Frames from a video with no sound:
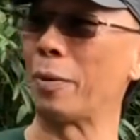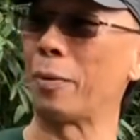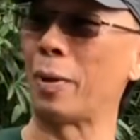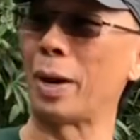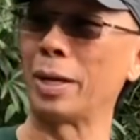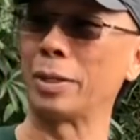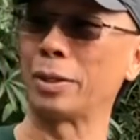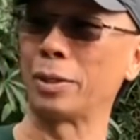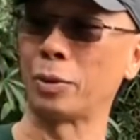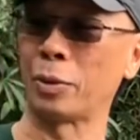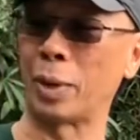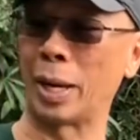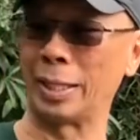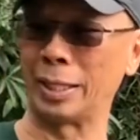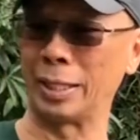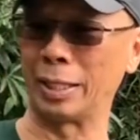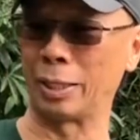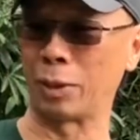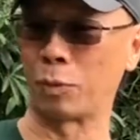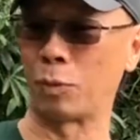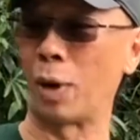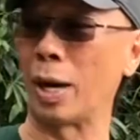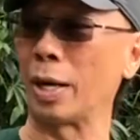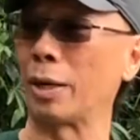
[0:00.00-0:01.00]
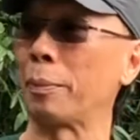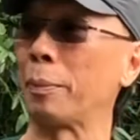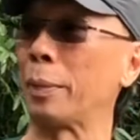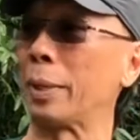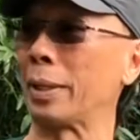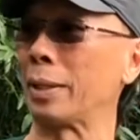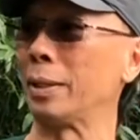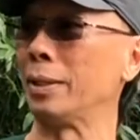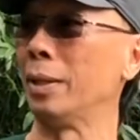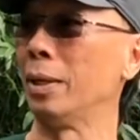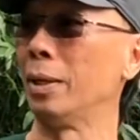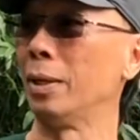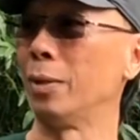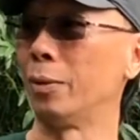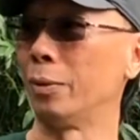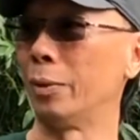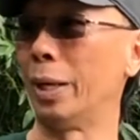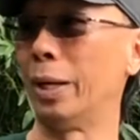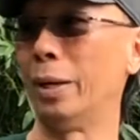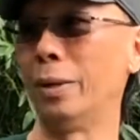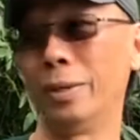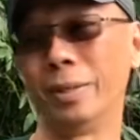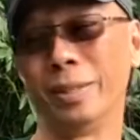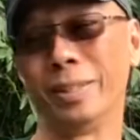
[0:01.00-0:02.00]
Why do I need a watermelon?
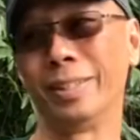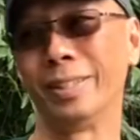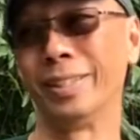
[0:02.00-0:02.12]
Well,